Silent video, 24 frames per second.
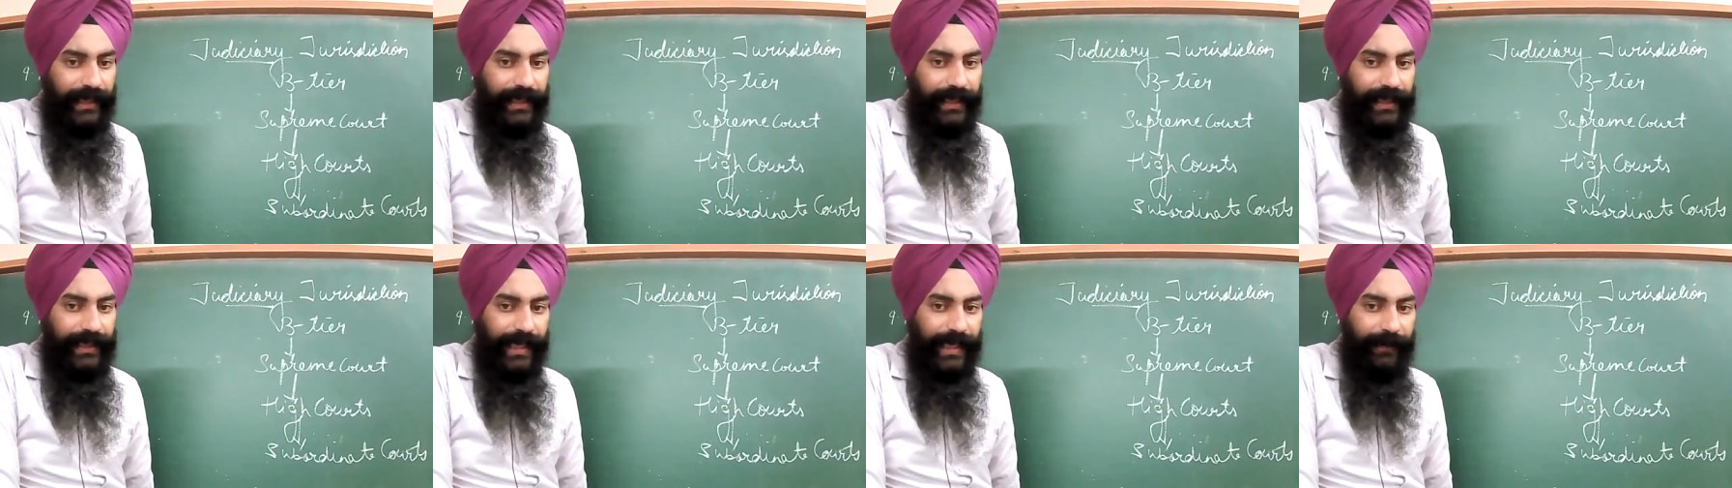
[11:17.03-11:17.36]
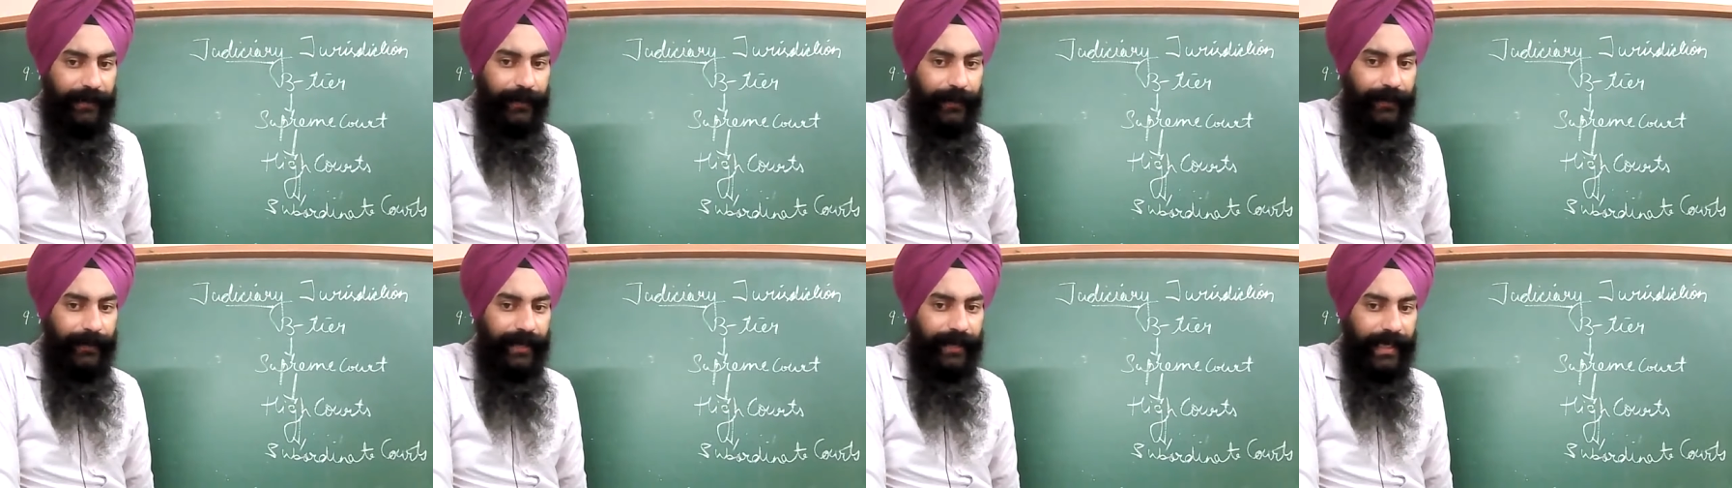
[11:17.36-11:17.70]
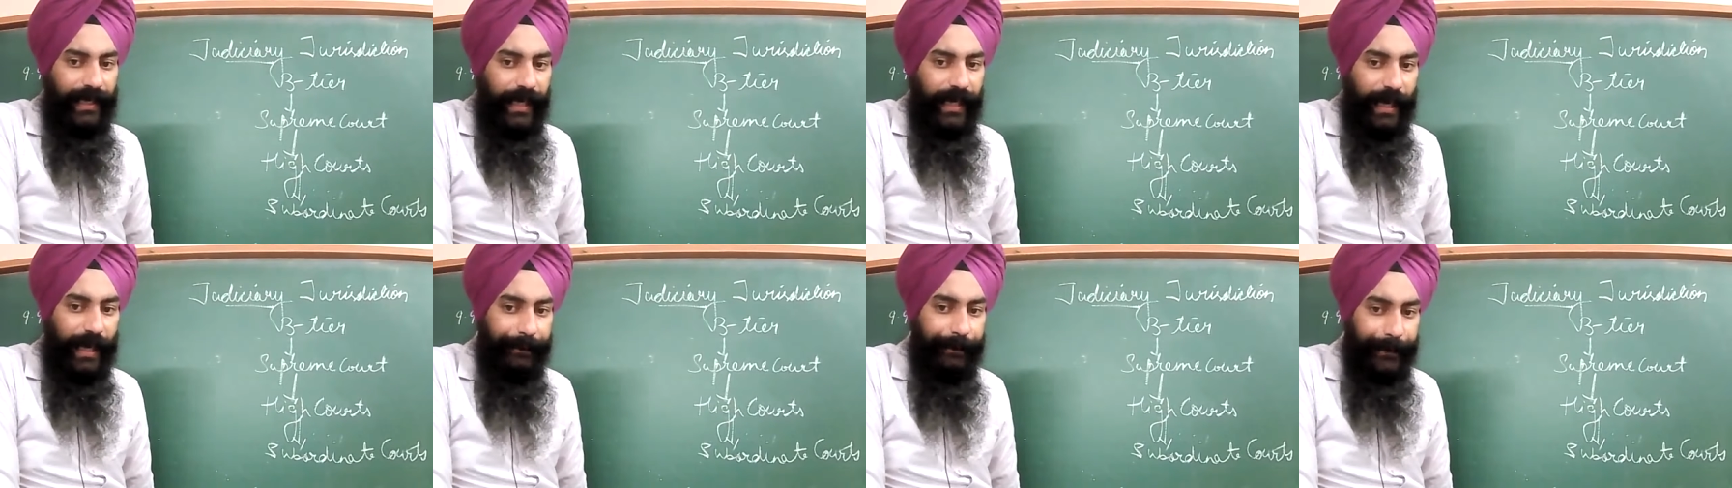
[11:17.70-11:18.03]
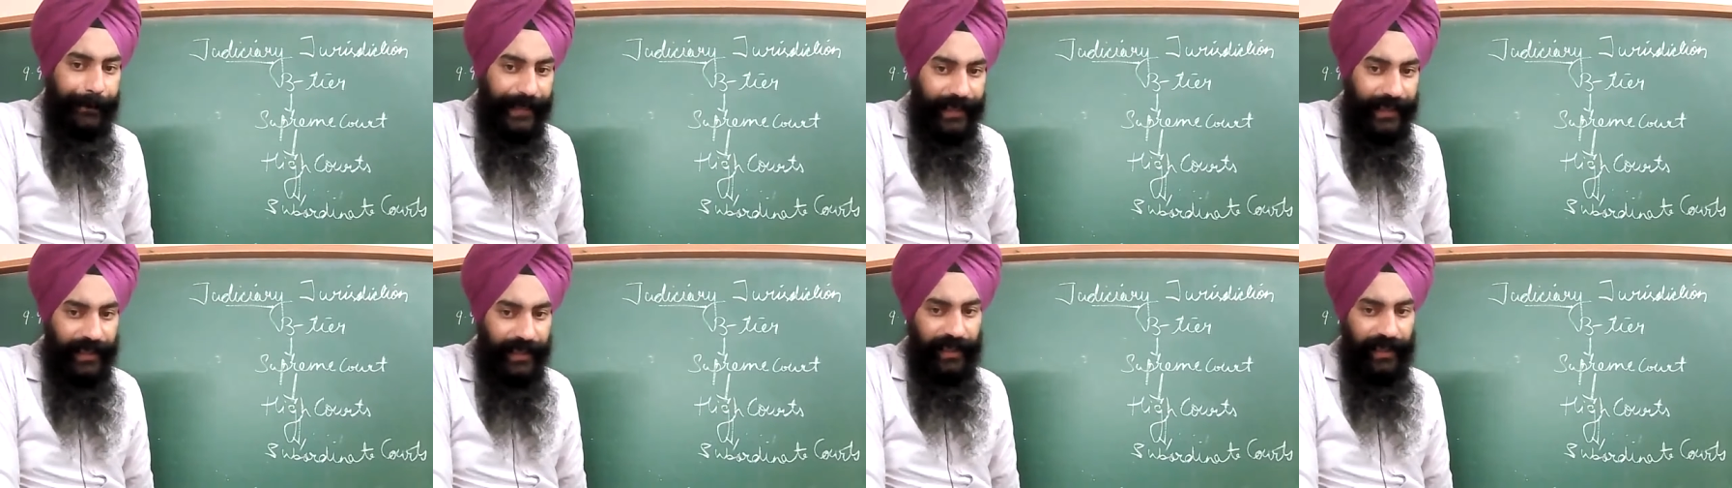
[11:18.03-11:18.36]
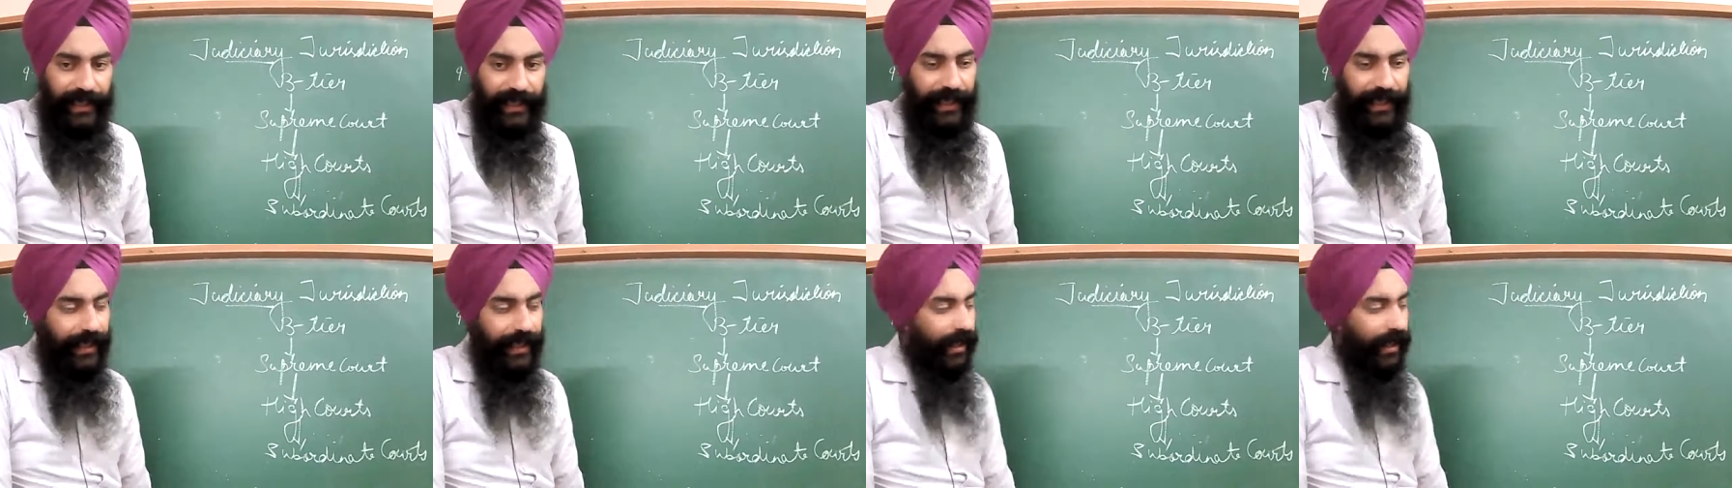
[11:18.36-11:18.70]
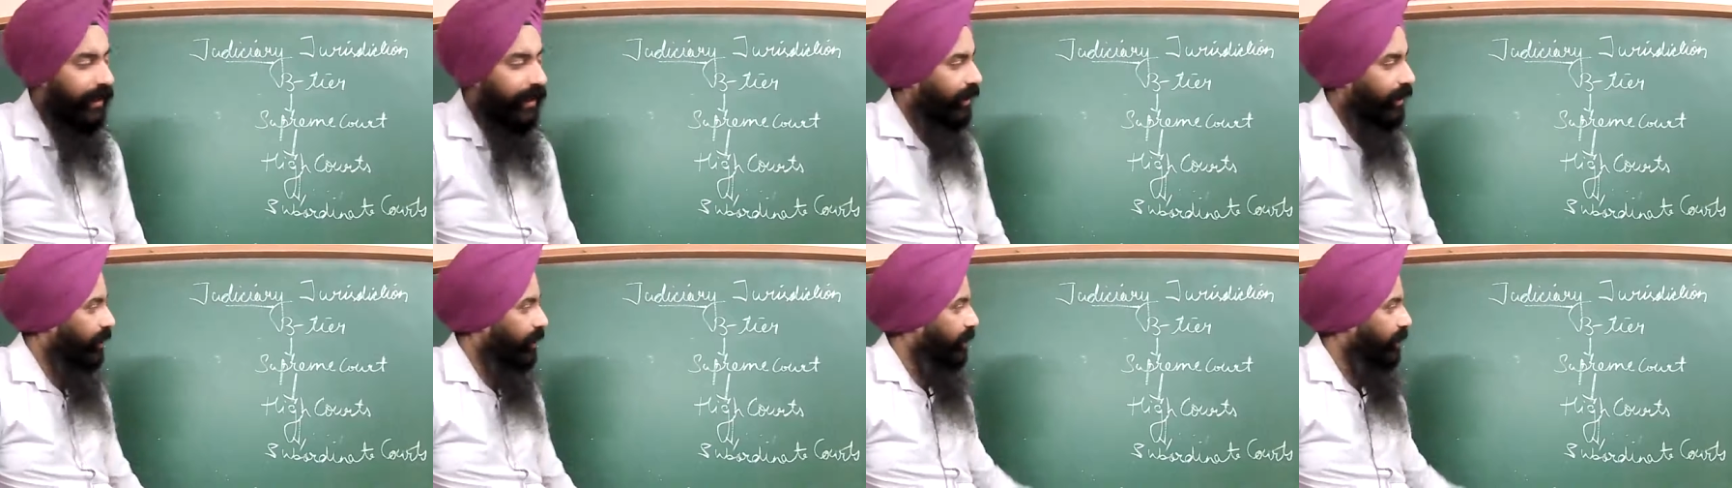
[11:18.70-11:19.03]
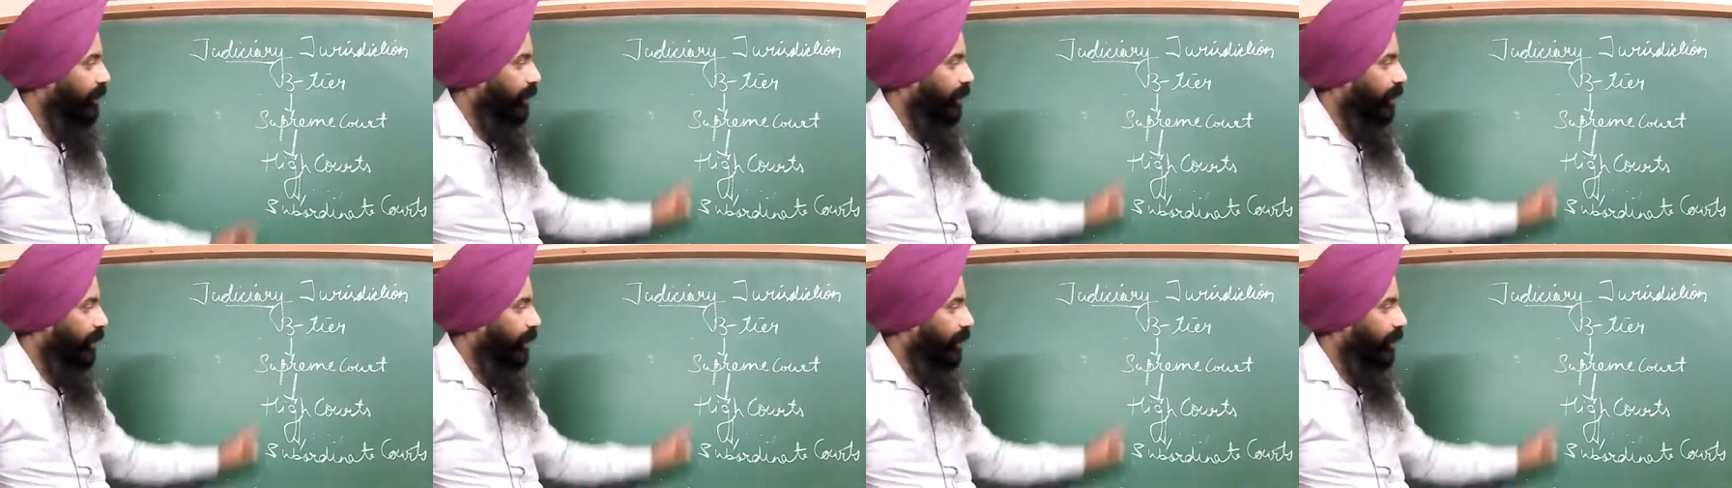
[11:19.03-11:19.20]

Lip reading: it can be appeal in a